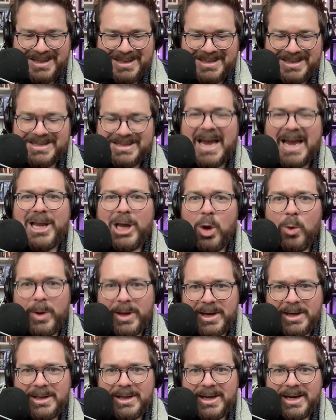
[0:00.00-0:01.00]

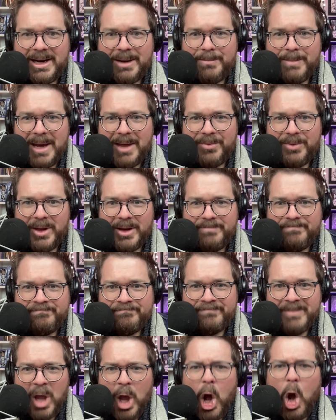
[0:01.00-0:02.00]
psychoanalytic method
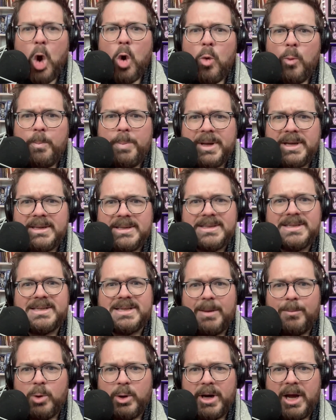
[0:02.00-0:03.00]
opens
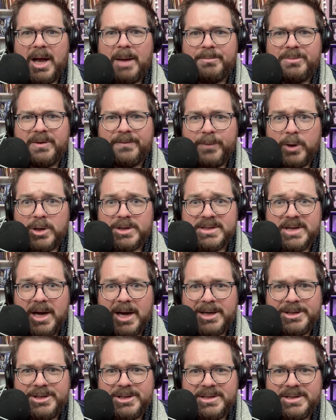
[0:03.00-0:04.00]
someone up to false
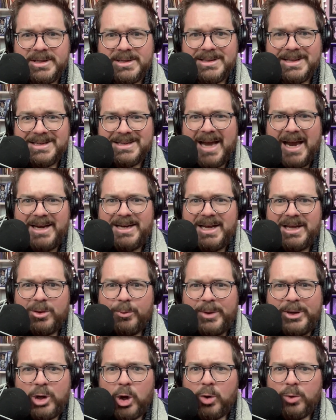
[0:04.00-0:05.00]
consciousness. This idea
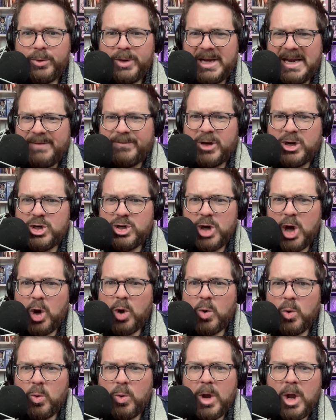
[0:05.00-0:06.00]
that we don't even
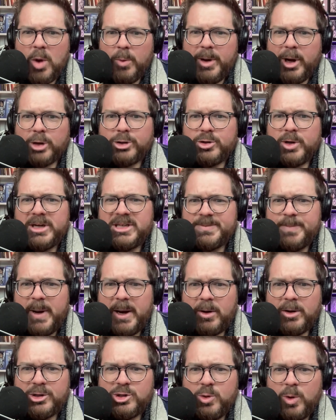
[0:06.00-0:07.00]
know, we aren't
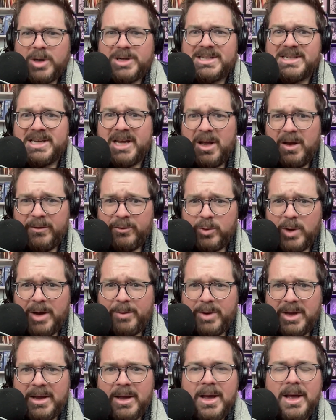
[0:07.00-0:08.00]
transparent to ourselves
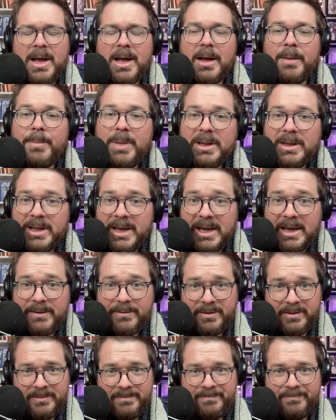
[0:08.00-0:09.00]
why we
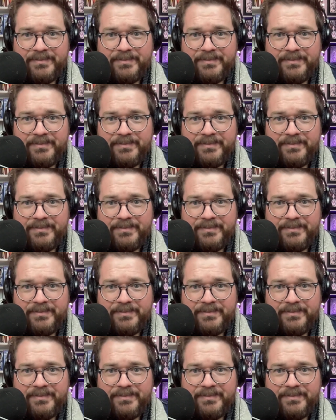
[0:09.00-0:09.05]
believe